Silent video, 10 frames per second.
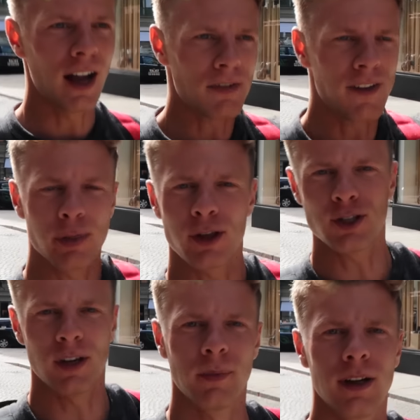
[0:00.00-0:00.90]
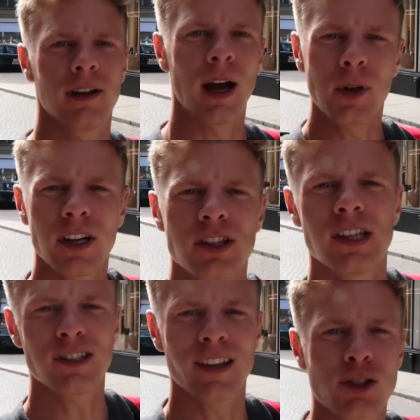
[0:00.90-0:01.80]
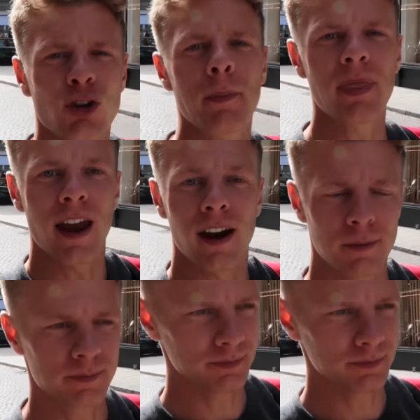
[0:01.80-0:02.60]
I found the gym. I'm gonna teach the trip there.